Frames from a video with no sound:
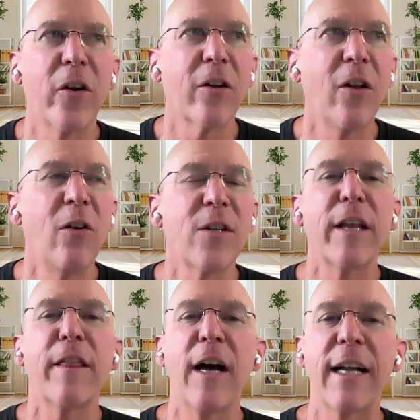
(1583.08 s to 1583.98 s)
Any other
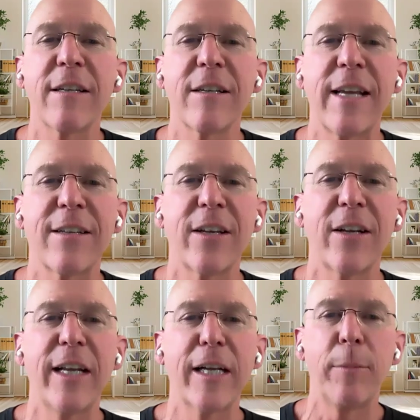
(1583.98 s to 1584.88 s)
closing thoughts? Does that
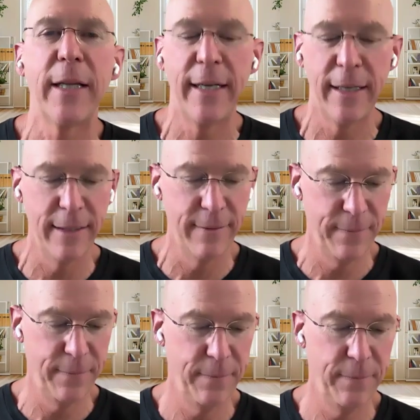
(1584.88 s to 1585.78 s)
sound like a plan?
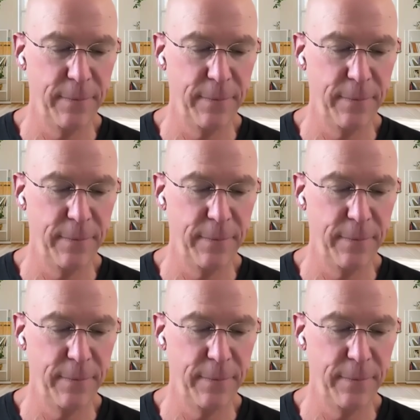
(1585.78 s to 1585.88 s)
